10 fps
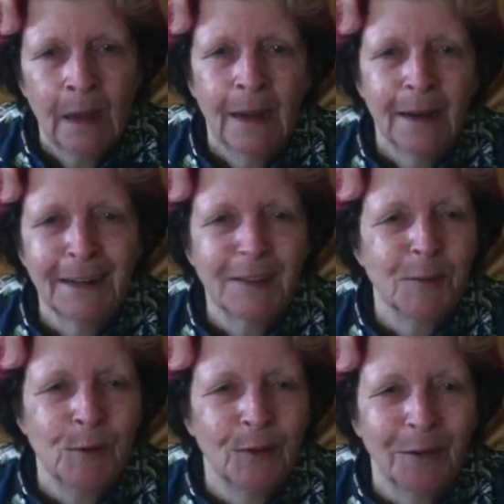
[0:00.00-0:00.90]
Let us
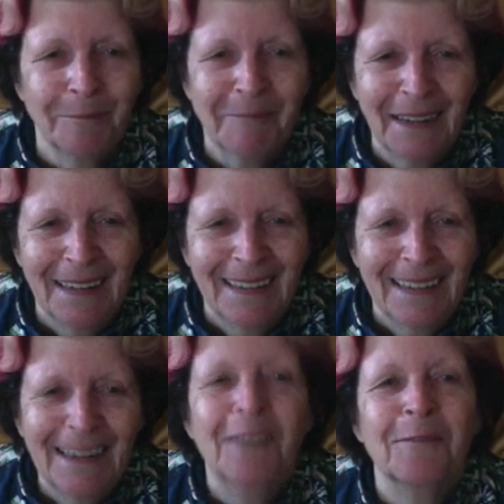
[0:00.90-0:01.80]
move on.
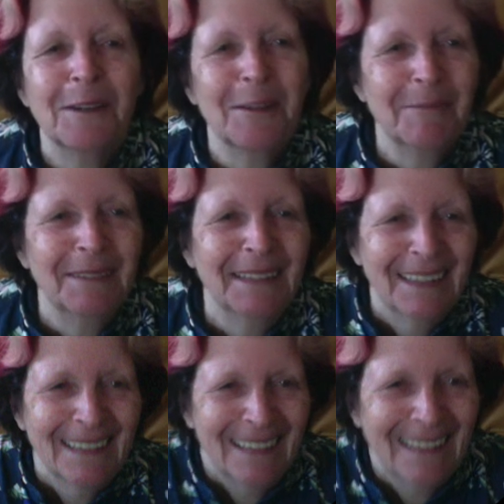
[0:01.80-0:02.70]
Rhythm.
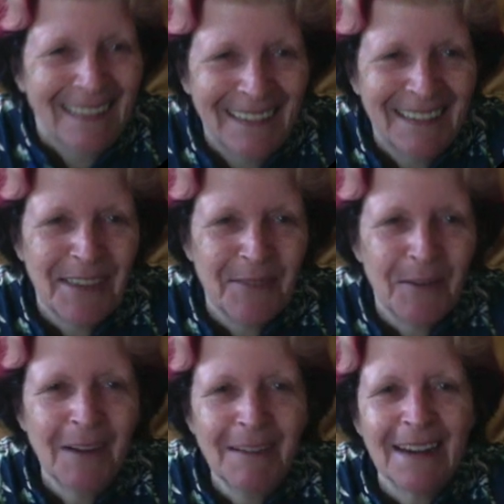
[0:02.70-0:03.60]
The
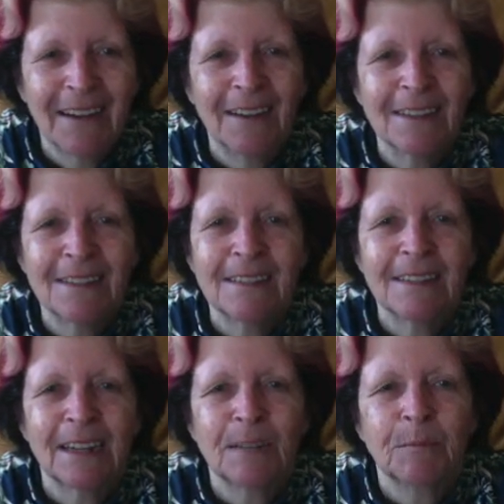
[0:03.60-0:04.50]
varying heights and
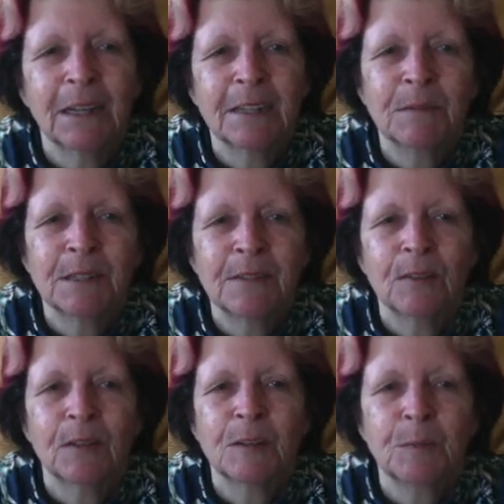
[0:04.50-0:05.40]
staggered placements of the
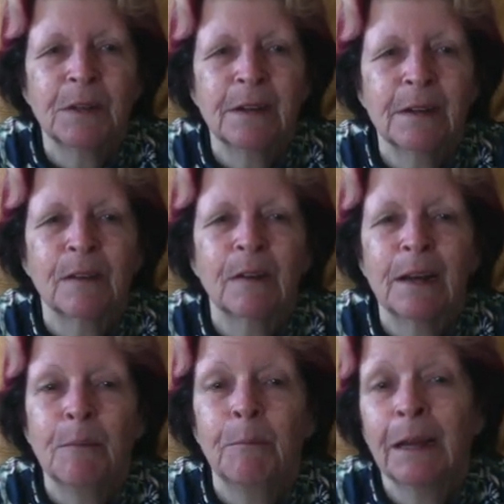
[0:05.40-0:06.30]
Craspedia
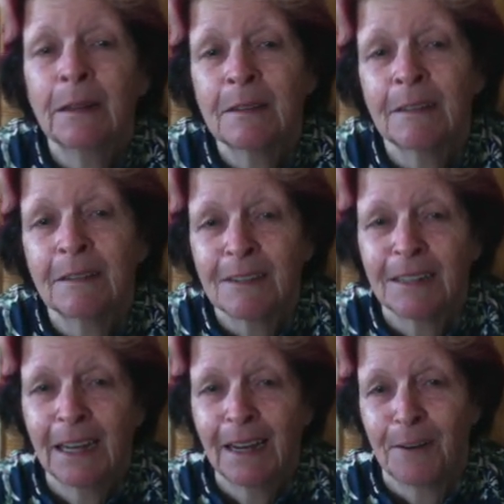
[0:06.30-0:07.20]
create a bouncing
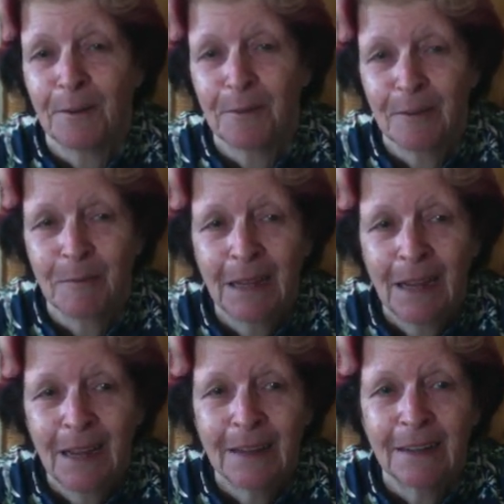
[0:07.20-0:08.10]
staccato rhythm
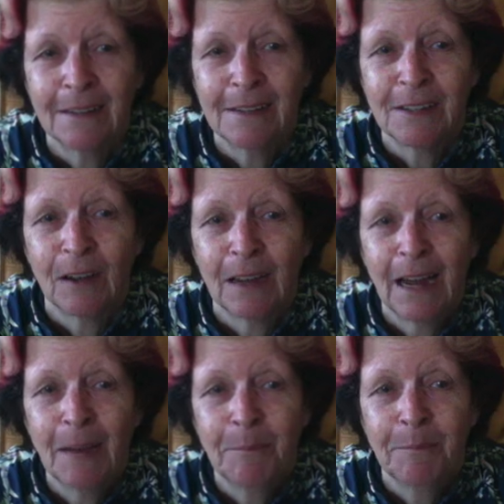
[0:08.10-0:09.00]
that leads the eye
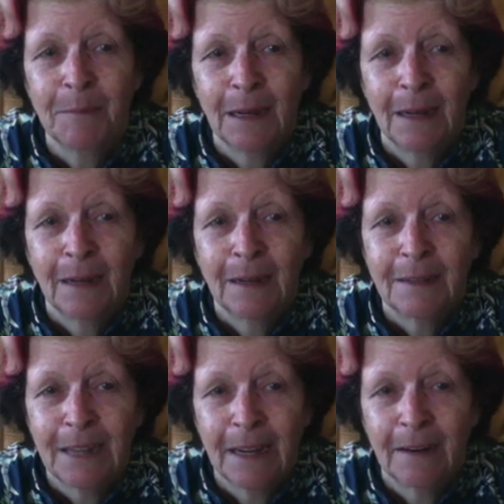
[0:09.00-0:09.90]
up,
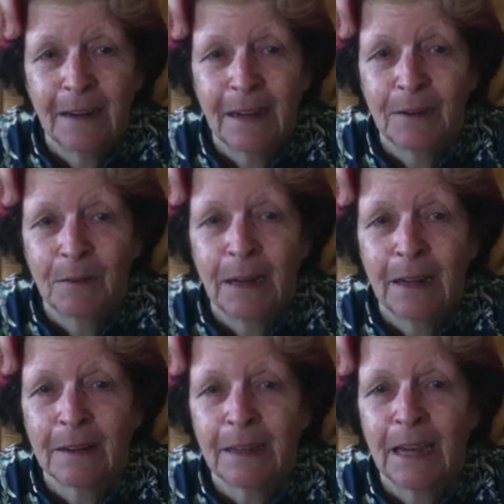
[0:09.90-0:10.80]
down and
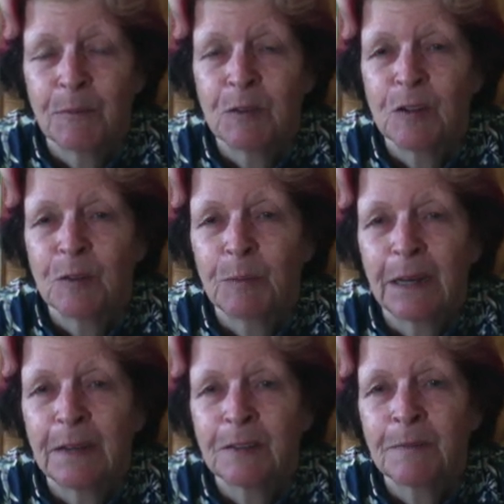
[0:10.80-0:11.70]
around the captured
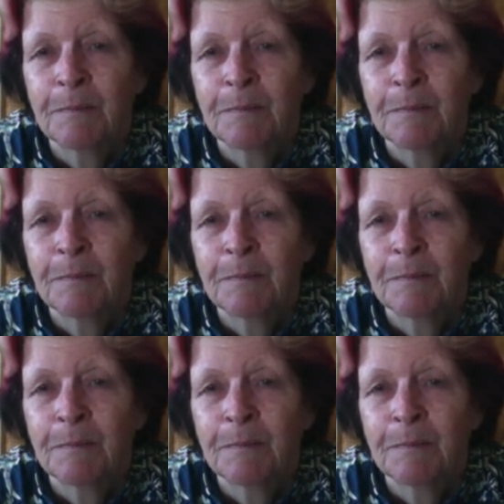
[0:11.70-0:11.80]
space.